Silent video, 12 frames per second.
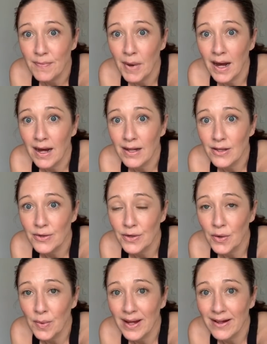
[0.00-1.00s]
Mahalo,
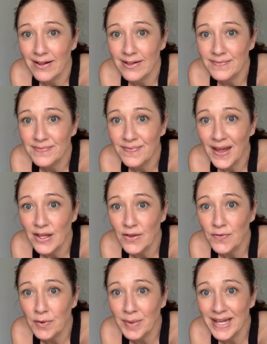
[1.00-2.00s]
Noel. Thank
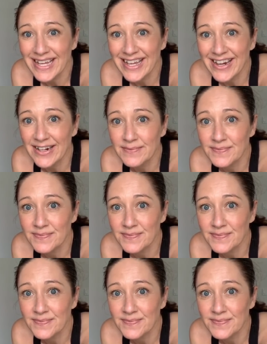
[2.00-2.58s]
you for being here.